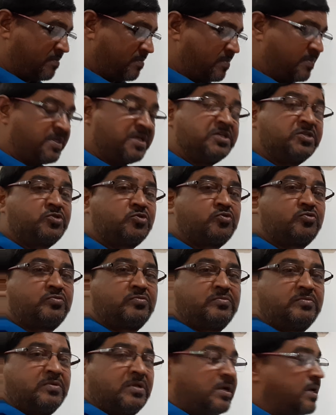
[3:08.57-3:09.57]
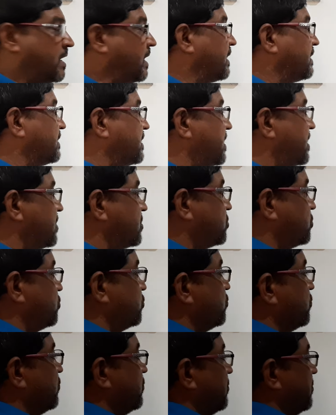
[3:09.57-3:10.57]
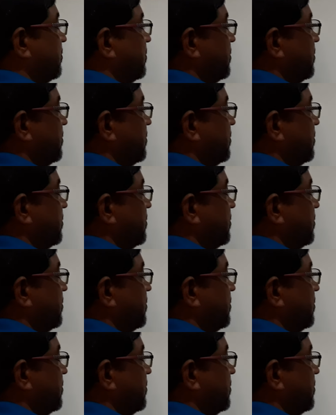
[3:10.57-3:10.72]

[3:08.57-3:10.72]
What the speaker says: these there are two